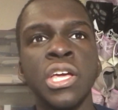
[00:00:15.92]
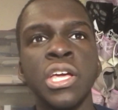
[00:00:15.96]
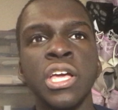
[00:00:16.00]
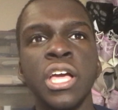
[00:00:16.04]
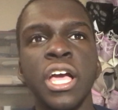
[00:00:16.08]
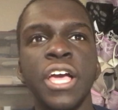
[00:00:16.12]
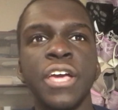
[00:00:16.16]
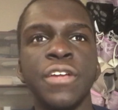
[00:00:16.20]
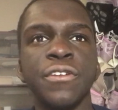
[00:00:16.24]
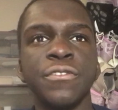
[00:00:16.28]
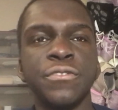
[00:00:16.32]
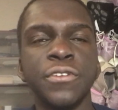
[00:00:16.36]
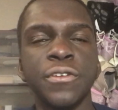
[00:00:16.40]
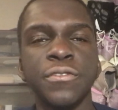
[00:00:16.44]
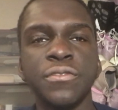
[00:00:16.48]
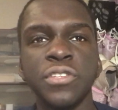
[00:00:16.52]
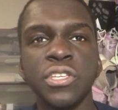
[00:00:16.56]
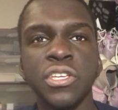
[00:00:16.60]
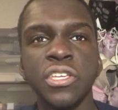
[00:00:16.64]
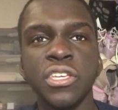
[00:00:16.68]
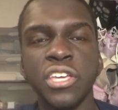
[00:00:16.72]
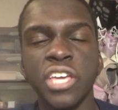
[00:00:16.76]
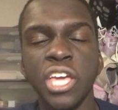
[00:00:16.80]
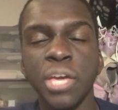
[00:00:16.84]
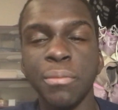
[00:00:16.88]
and
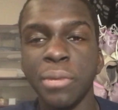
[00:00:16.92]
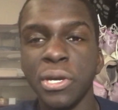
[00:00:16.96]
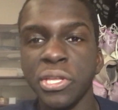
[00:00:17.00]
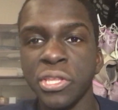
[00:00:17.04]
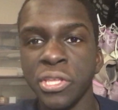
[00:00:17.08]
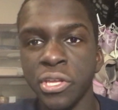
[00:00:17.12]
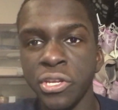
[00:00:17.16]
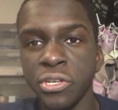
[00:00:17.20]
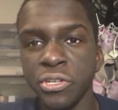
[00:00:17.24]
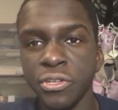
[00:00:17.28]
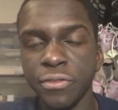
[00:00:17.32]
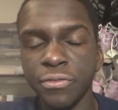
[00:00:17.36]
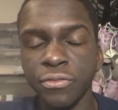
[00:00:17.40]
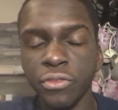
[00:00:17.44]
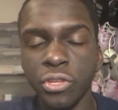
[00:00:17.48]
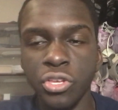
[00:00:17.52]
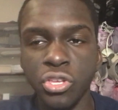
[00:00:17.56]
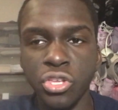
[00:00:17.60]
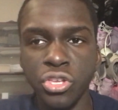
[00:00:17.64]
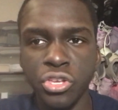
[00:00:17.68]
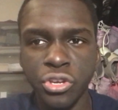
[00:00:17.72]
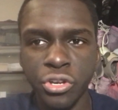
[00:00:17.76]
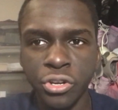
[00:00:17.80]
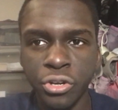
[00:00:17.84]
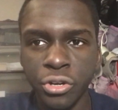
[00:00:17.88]
50k by the end of the
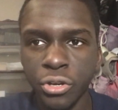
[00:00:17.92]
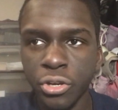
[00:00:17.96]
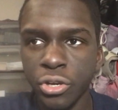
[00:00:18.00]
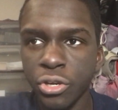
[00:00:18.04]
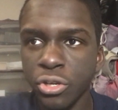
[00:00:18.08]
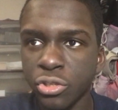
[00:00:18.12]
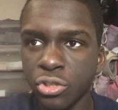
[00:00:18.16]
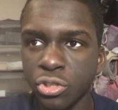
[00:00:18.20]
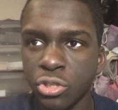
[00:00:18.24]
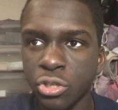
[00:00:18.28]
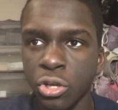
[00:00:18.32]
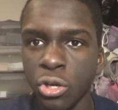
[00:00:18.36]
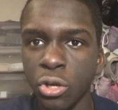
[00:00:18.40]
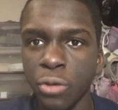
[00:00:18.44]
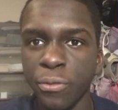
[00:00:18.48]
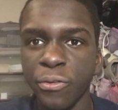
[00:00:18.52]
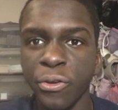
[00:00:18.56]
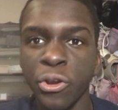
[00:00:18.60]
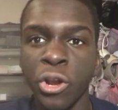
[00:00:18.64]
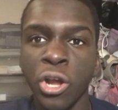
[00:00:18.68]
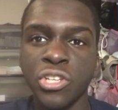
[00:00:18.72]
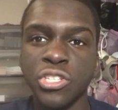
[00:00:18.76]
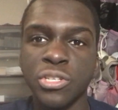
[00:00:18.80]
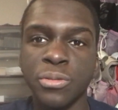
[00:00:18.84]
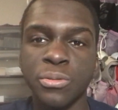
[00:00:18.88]
year so if you're
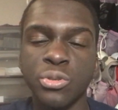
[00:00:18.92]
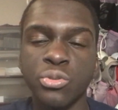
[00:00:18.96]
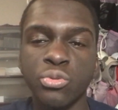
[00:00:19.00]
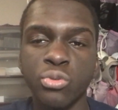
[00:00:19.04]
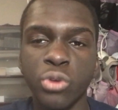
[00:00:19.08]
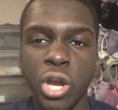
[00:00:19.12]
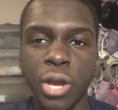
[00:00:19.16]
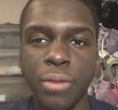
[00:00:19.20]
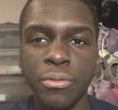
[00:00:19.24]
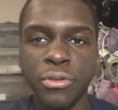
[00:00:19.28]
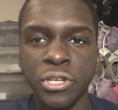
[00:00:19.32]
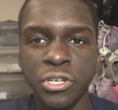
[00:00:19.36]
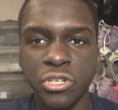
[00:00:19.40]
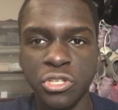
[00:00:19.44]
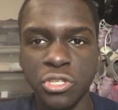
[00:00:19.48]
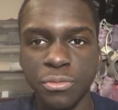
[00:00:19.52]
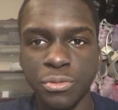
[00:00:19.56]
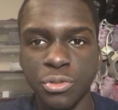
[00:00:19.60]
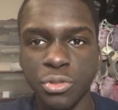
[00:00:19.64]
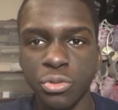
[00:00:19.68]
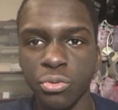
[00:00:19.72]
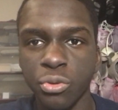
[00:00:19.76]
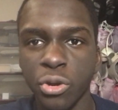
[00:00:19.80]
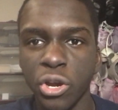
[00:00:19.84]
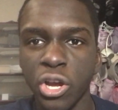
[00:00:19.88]
not subscribed yet
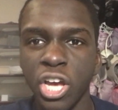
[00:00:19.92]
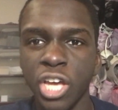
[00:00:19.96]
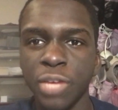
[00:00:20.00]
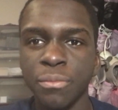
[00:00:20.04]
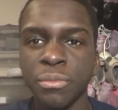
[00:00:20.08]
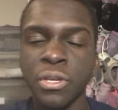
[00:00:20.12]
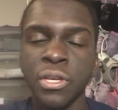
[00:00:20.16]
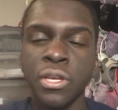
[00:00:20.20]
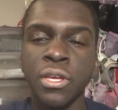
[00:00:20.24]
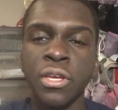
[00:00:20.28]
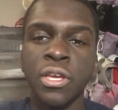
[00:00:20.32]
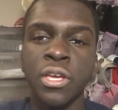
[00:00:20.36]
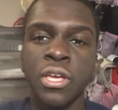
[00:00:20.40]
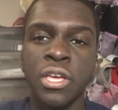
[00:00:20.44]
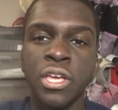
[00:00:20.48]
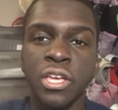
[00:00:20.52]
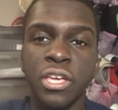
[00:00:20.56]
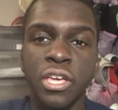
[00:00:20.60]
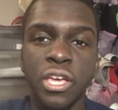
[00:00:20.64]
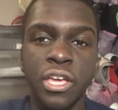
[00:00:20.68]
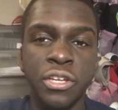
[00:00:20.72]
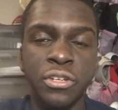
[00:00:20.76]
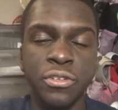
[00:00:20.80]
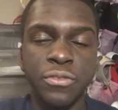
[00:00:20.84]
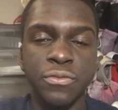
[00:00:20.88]
subscribe
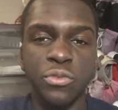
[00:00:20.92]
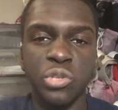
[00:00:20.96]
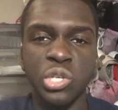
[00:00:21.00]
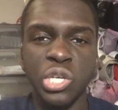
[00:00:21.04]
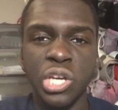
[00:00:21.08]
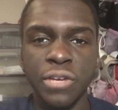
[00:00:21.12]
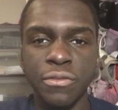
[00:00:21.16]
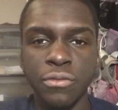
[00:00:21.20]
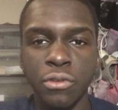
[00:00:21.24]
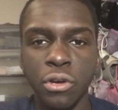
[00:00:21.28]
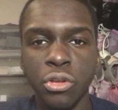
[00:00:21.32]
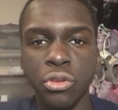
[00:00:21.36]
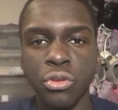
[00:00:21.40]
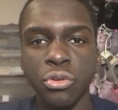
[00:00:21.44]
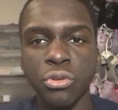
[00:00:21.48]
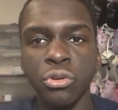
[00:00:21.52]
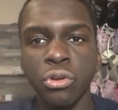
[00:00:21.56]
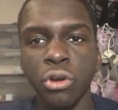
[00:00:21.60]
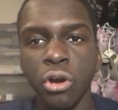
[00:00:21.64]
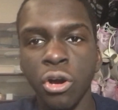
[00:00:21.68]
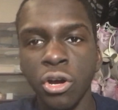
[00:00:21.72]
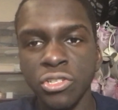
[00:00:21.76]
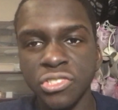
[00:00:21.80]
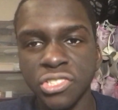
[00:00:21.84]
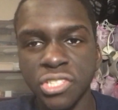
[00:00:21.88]
and if you have other
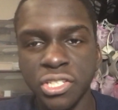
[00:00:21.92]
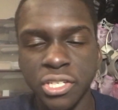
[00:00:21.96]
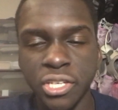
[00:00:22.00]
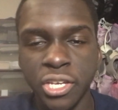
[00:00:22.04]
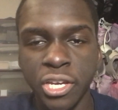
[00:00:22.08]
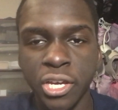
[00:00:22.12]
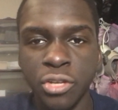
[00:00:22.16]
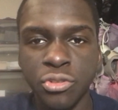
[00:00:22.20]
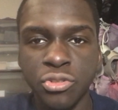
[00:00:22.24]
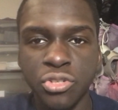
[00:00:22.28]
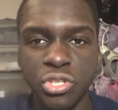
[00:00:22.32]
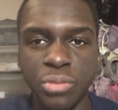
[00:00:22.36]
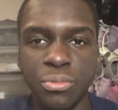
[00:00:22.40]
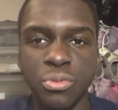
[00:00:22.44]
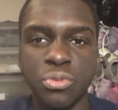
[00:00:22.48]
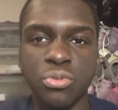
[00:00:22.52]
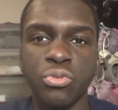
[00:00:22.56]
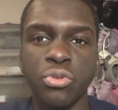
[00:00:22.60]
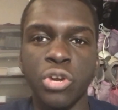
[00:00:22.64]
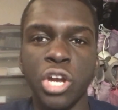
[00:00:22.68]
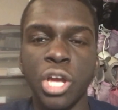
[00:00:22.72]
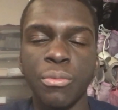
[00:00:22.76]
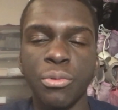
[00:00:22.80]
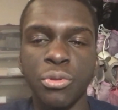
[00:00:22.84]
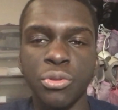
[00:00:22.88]
alt accounts
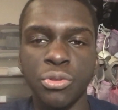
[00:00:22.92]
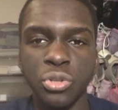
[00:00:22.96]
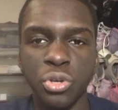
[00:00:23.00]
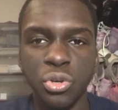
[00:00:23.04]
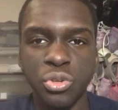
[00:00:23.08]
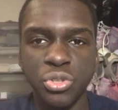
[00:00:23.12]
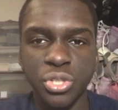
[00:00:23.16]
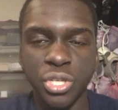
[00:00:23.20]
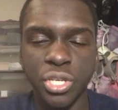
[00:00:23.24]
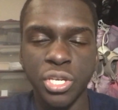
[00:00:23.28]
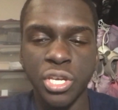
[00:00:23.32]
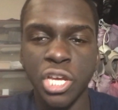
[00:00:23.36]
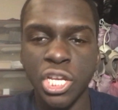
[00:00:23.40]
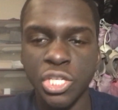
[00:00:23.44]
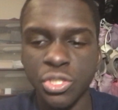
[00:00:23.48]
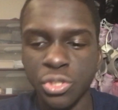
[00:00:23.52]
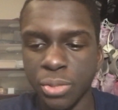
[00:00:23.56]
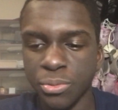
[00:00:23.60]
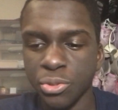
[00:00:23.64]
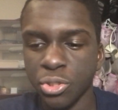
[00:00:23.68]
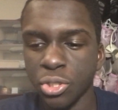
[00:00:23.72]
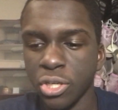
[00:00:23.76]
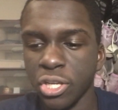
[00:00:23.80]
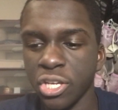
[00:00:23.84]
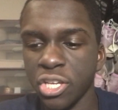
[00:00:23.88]
subscribe on those accounts i'm
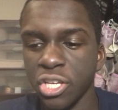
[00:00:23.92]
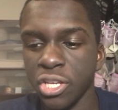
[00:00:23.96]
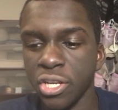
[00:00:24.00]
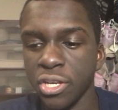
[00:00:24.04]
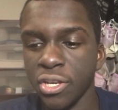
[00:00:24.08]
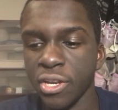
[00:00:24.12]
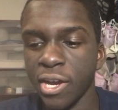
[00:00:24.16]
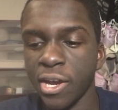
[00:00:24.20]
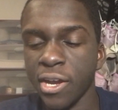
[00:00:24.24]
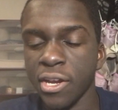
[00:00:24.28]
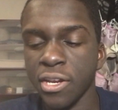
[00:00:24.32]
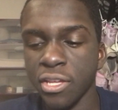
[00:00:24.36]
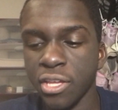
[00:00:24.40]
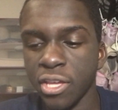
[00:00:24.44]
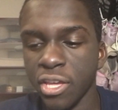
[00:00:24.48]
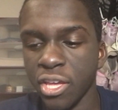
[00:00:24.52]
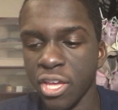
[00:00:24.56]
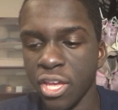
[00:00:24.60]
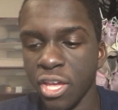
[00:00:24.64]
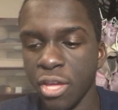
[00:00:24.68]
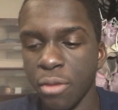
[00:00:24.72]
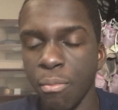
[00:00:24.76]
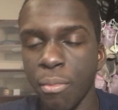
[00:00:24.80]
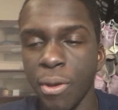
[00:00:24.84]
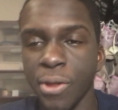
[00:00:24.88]
trying to hit
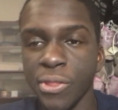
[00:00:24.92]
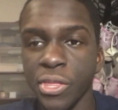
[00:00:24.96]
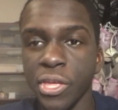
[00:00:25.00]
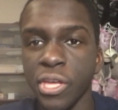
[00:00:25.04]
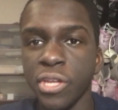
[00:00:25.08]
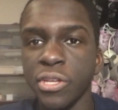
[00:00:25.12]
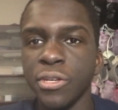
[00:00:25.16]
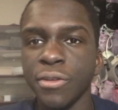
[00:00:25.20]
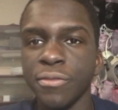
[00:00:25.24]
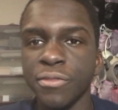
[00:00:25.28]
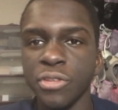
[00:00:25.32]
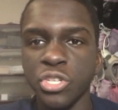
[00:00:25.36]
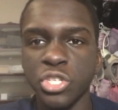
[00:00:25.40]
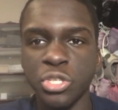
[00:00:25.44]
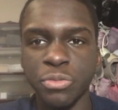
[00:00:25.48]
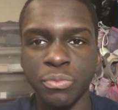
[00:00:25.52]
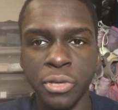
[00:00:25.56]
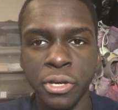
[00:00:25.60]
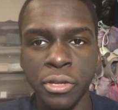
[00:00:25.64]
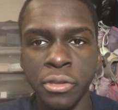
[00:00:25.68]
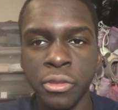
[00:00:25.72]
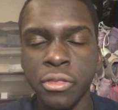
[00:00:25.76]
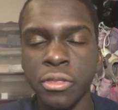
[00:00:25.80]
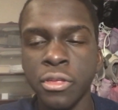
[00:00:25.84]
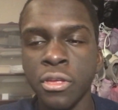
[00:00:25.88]
9k by the end of this
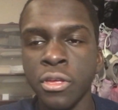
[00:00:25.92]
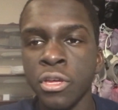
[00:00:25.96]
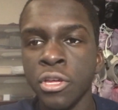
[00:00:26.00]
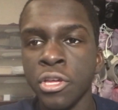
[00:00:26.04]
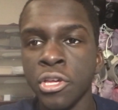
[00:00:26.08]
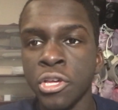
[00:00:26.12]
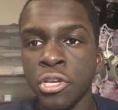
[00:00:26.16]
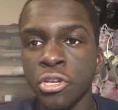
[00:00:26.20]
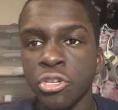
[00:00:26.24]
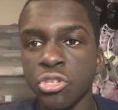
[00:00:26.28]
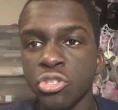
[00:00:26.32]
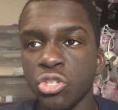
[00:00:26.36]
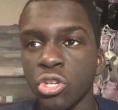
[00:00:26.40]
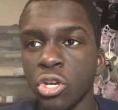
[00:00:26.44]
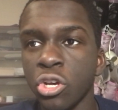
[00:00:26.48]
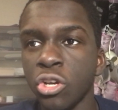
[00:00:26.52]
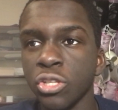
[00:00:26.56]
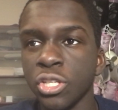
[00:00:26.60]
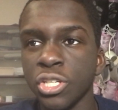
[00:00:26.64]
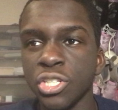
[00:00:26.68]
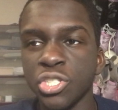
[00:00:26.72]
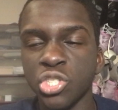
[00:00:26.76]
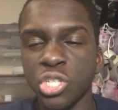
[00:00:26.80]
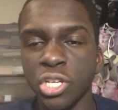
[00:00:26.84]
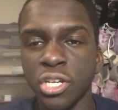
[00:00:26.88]
month so
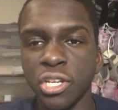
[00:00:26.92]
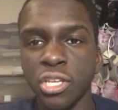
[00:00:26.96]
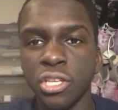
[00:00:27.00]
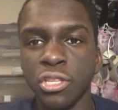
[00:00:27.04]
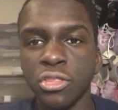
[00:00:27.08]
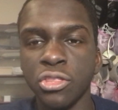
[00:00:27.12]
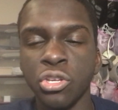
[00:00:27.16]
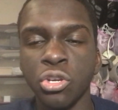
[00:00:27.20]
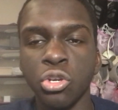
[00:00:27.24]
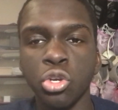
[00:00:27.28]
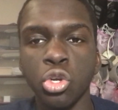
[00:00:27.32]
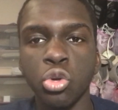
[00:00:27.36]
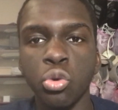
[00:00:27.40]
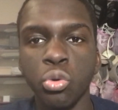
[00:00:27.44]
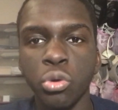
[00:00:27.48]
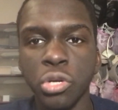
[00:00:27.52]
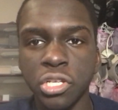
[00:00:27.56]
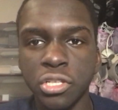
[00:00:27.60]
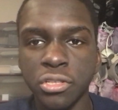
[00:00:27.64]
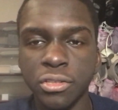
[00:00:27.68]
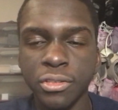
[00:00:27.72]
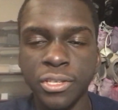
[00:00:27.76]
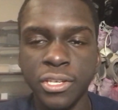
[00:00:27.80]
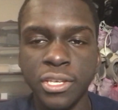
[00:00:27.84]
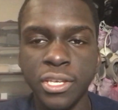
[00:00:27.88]
let's try to get there
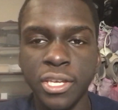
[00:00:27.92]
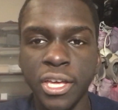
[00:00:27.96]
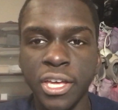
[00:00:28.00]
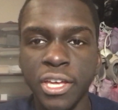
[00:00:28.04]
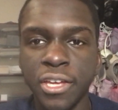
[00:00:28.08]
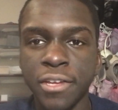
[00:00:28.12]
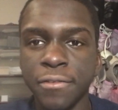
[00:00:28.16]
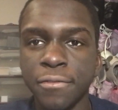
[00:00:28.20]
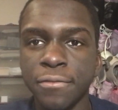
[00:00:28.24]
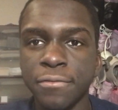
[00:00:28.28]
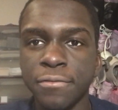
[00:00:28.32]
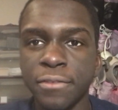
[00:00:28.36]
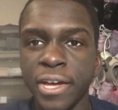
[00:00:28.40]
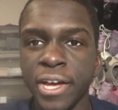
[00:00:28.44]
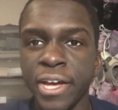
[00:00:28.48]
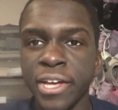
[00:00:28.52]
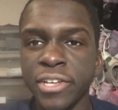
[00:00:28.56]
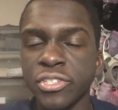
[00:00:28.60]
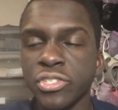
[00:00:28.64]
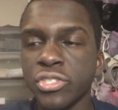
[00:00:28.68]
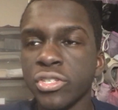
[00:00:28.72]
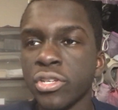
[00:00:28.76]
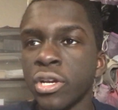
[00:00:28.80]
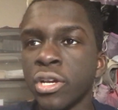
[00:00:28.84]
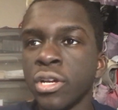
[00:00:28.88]
quickly and
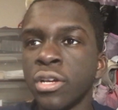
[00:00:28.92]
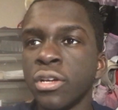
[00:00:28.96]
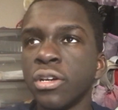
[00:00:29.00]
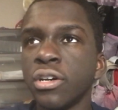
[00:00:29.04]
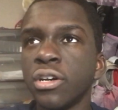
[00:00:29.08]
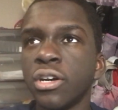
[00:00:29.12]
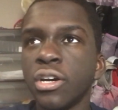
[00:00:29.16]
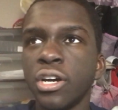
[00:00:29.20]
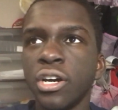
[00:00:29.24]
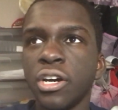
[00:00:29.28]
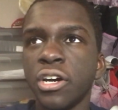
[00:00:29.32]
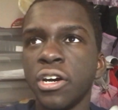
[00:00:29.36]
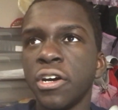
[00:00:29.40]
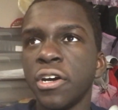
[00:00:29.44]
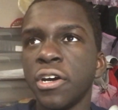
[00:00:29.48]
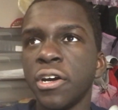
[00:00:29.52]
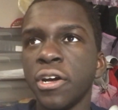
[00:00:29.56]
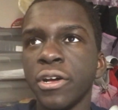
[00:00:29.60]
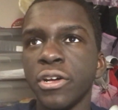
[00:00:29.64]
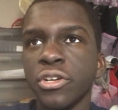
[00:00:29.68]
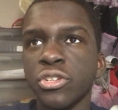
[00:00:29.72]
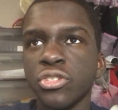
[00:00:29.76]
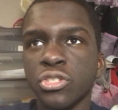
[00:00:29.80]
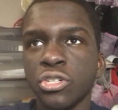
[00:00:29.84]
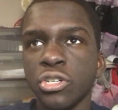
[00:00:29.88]
fast
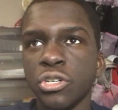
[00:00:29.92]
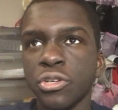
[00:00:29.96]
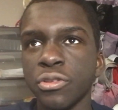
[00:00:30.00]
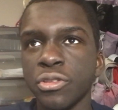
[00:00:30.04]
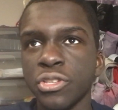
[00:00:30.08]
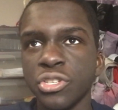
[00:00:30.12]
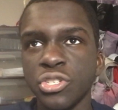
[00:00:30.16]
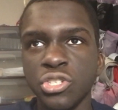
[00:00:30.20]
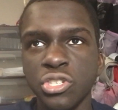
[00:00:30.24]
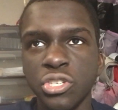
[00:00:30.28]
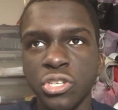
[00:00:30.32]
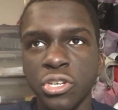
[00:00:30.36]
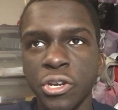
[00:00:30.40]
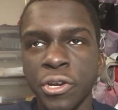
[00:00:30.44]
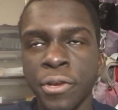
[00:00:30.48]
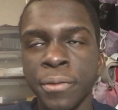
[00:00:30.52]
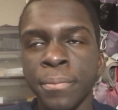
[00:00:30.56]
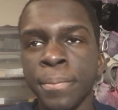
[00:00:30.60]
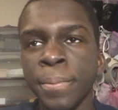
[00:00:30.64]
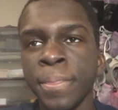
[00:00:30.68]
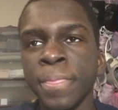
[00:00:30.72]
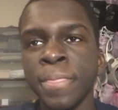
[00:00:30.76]
uh, so this year,